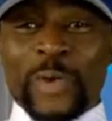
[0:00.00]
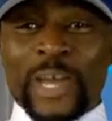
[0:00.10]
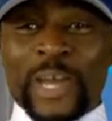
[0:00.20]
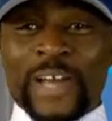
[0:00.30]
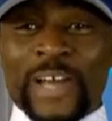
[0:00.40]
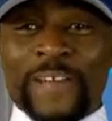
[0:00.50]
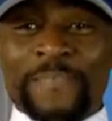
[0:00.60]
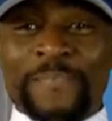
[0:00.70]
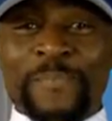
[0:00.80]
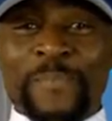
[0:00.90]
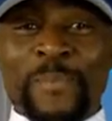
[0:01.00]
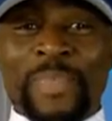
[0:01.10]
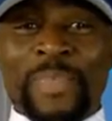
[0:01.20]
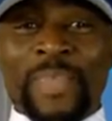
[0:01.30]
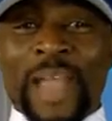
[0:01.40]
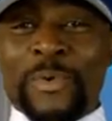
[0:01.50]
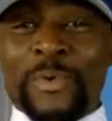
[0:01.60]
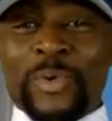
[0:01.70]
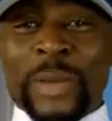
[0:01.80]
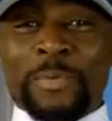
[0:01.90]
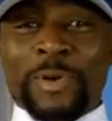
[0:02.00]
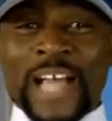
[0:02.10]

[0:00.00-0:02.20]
the ADF Bui Brigade today,